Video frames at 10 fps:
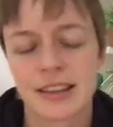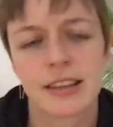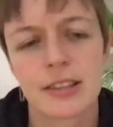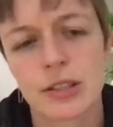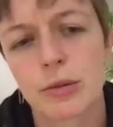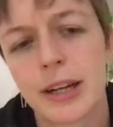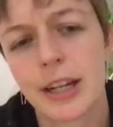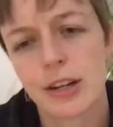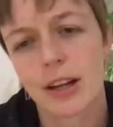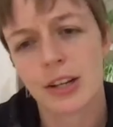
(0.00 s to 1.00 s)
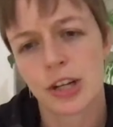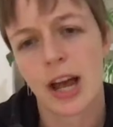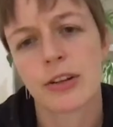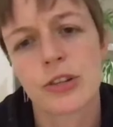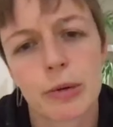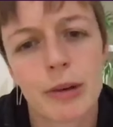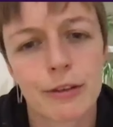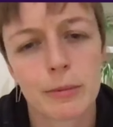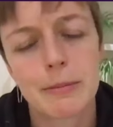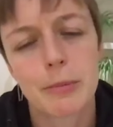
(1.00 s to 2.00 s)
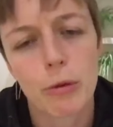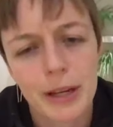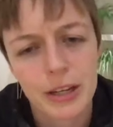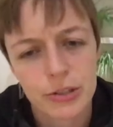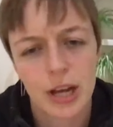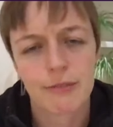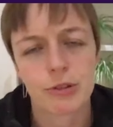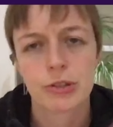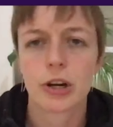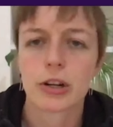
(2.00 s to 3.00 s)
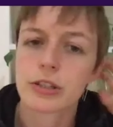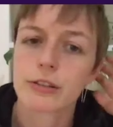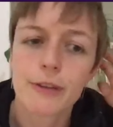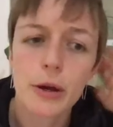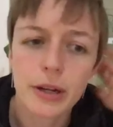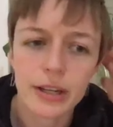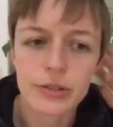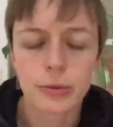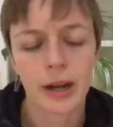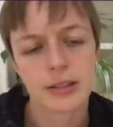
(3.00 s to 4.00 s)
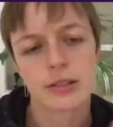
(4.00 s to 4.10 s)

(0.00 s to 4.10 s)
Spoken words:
I think this is quite a challenging one for people because you have to start to focus, right?